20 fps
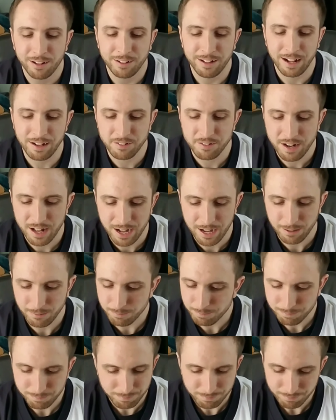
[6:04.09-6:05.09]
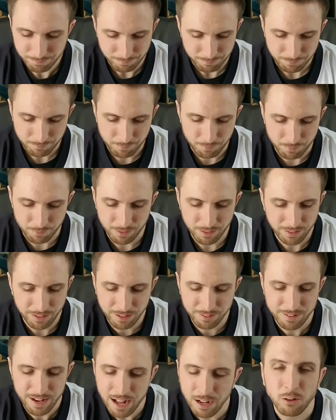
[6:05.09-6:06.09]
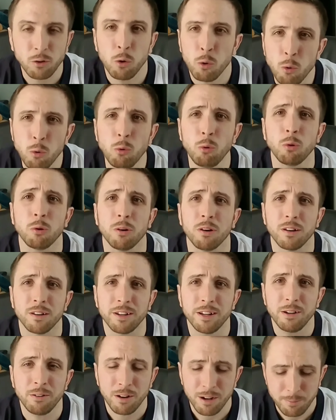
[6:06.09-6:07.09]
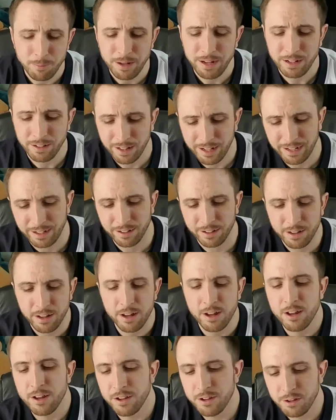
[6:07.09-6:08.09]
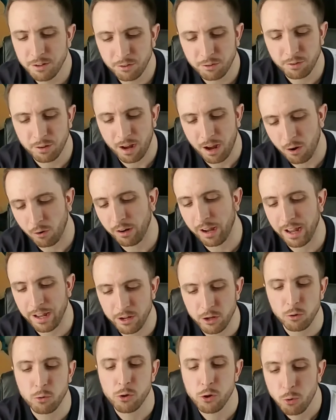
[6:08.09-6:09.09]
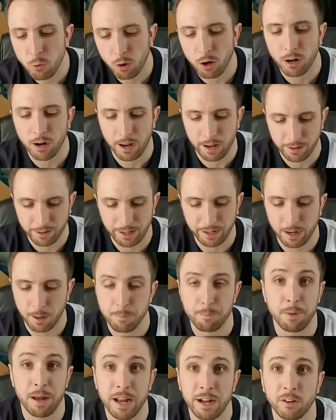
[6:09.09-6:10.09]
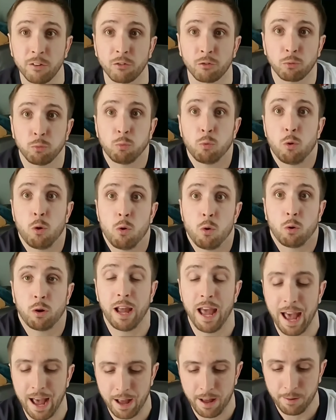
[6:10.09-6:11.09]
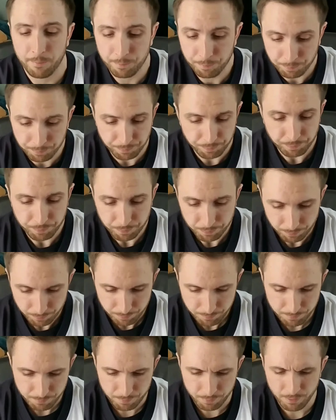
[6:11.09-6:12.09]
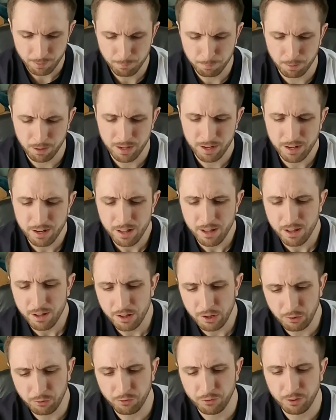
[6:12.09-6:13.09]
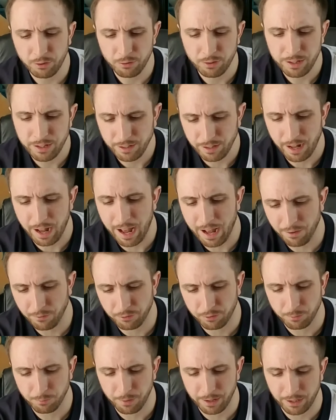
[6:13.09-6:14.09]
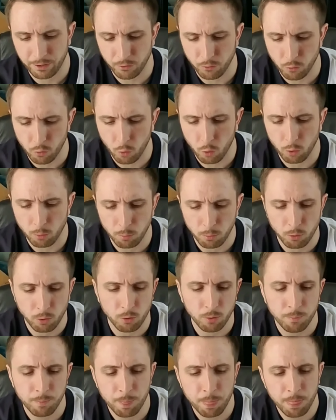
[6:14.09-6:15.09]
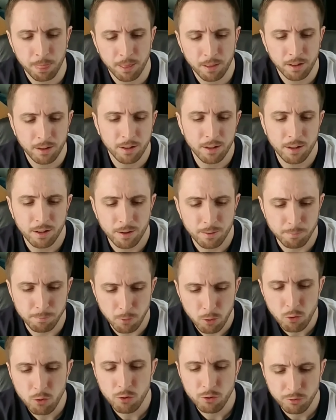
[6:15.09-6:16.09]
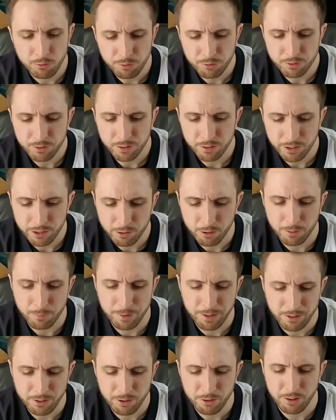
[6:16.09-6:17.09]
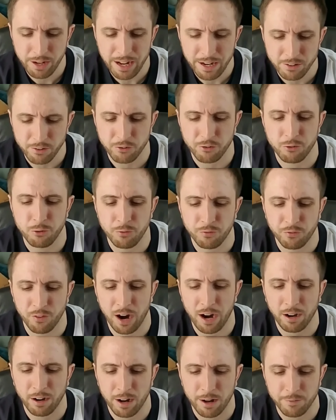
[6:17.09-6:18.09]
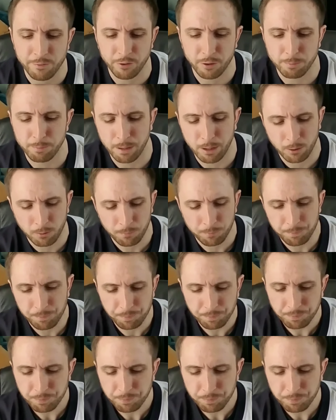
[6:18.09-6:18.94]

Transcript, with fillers: That's not that's not cool. You know what I mean? Like you're okay. You you are like a big swole cat, but you still need to have some like normal moves. You know what I mean? You can't just shoot fire out of your belt.